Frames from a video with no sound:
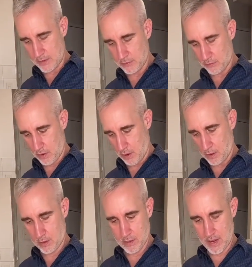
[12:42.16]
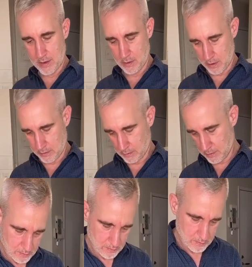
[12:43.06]
done this wrong. Hang on.
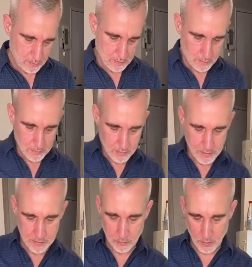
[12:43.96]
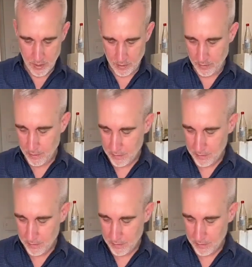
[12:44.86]
This way.